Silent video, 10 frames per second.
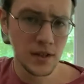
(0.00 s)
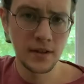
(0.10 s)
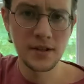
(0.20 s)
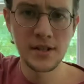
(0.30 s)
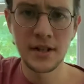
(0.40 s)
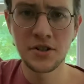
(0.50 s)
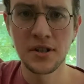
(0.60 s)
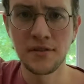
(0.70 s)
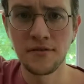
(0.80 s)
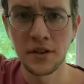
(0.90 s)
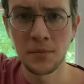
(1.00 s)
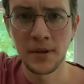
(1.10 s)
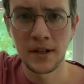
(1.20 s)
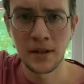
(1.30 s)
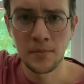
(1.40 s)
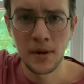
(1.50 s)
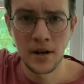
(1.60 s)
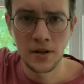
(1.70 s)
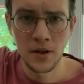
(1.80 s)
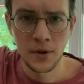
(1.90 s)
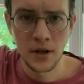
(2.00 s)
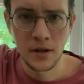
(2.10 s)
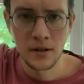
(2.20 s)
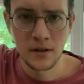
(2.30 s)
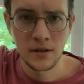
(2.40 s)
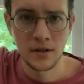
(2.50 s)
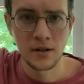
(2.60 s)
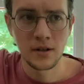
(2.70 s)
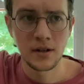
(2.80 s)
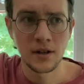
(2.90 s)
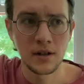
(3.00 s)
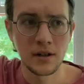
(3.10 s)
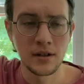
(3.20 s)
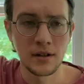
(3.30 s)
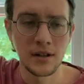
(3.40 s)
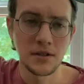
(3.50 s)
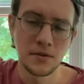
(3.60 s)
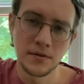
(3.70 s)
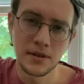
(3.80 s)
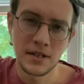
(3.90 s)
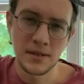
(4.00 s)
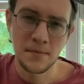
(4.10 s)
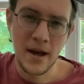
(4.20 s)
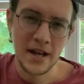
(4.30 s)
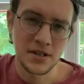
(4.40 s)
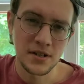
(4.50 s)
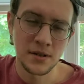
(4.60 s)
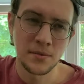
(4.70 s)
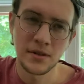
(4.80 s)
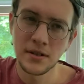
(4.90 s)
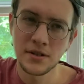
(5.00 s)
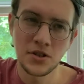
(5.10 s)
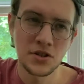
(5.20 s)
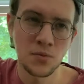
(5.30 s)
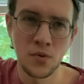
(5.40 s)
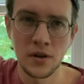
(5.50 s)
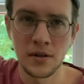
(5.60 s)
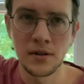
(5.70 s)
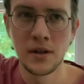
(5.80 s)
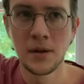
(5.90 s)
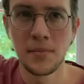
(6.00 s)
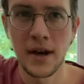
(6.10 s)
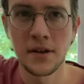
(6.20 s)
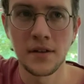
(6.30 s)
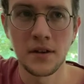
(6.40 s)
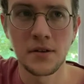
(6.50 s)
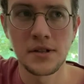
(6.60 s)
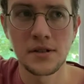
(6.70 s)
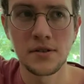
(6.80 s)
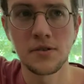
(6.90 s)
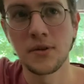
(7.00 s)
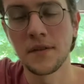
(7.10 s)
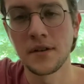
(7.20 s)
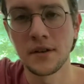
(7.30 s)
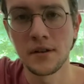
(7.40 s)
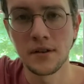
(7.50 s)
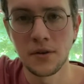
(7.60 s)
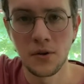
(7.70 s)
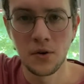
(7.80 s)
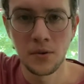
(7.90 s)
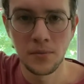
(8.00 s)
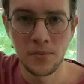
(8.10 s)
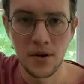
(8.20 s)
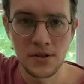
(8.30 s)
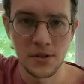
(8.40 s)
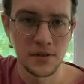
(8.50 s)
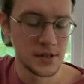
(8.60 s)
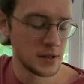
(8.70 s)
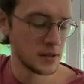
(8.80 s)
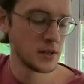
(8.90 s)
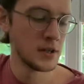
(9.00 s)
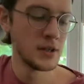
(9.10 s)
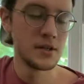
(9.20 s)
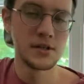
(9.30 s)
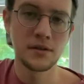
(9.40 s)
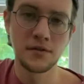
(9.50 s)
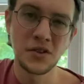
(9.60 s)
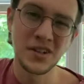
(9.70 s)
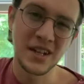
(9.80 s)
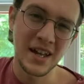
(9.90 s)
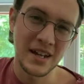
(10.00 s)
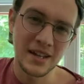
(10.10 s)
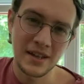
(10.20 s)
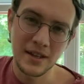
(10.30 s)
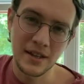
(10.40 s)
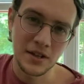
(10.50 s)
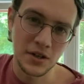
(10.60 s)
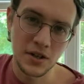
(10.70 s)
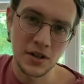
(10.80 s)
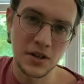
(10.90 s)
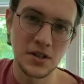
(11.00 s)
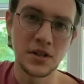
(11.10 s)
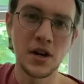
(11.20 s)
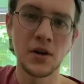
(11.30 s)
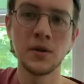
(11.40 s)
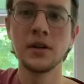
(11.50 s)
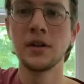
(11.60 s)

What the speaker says: There's an interesting finger picking pattern going on that you need to master, but it's just one pattern that goes throughout the whole part 2 of the song. So if you can get it, then you're good to go.